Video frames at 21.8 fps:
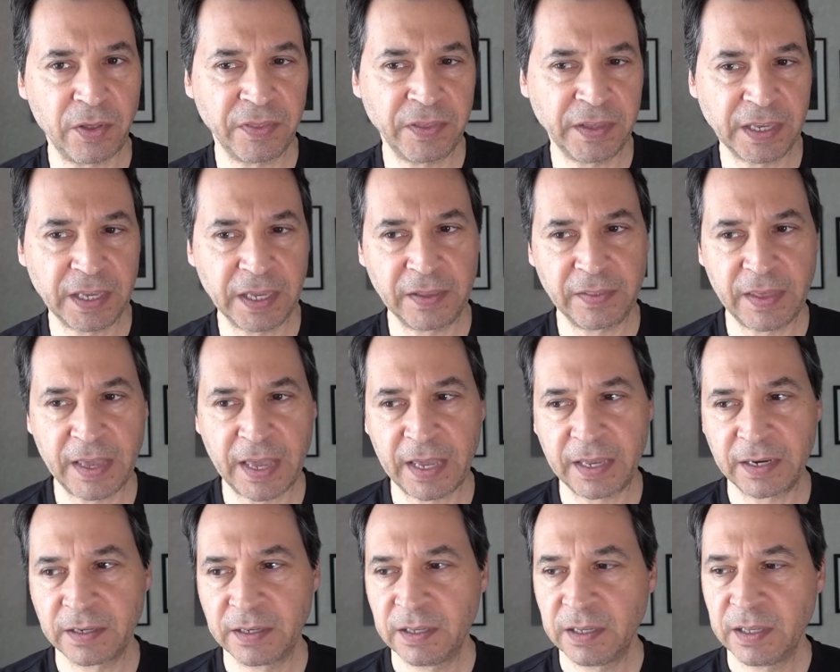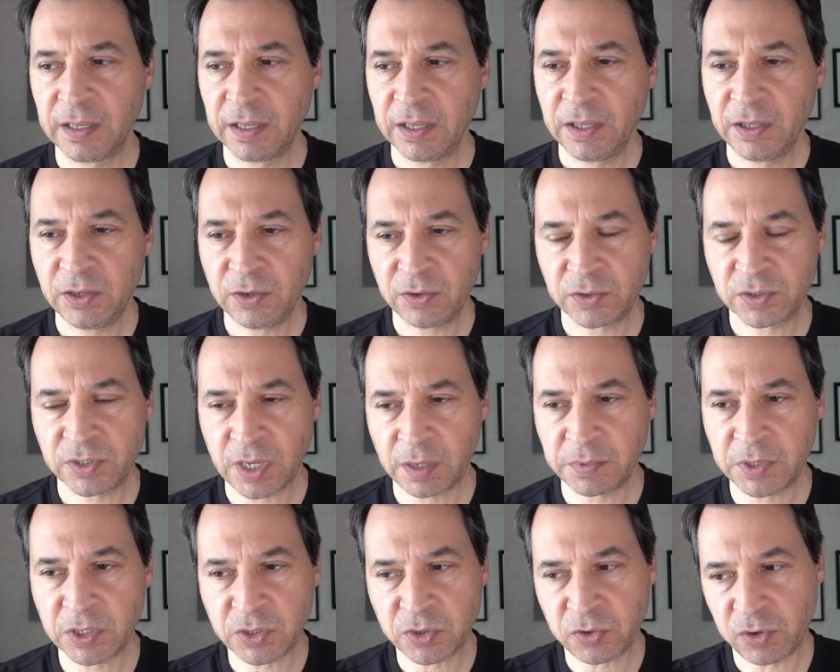thinking that your
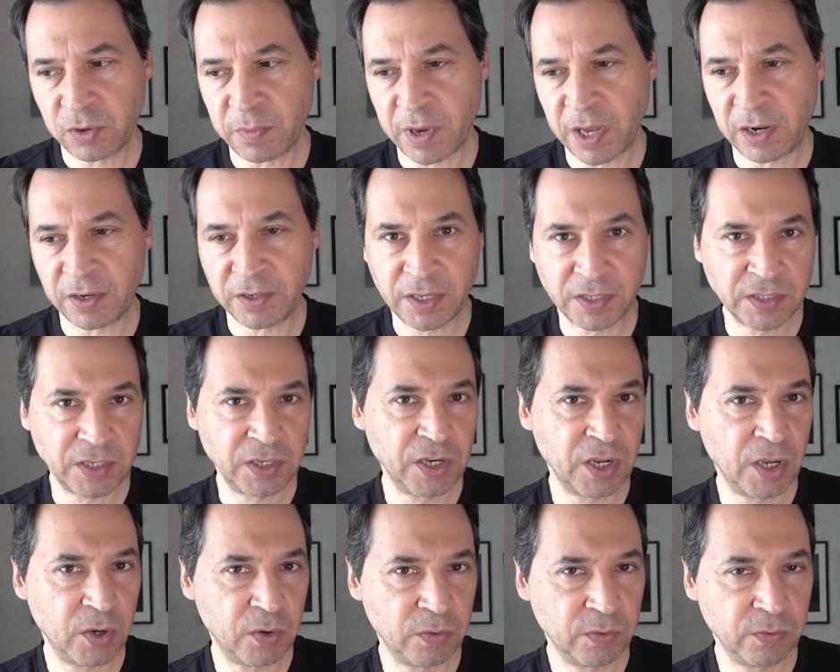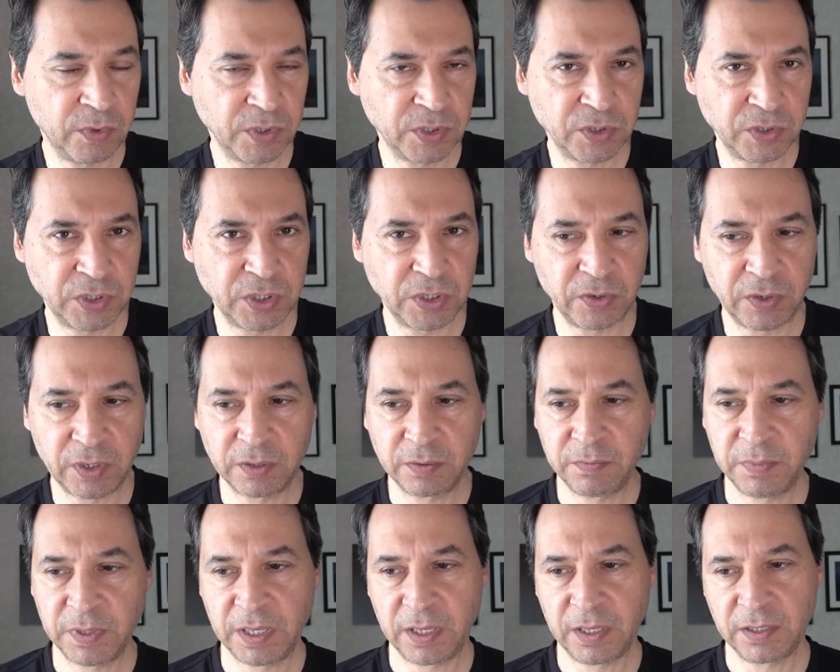subject or your model doesn't know what you're doing,
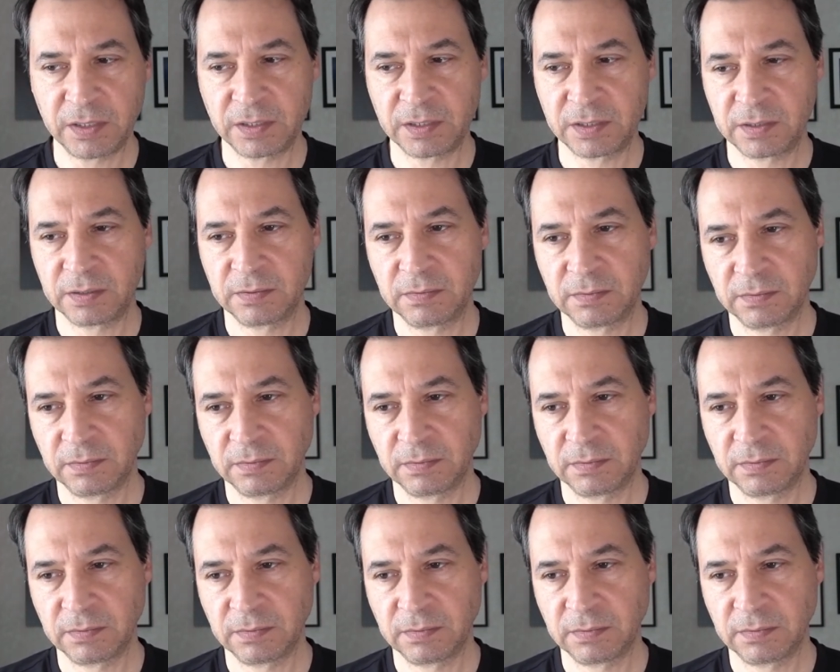because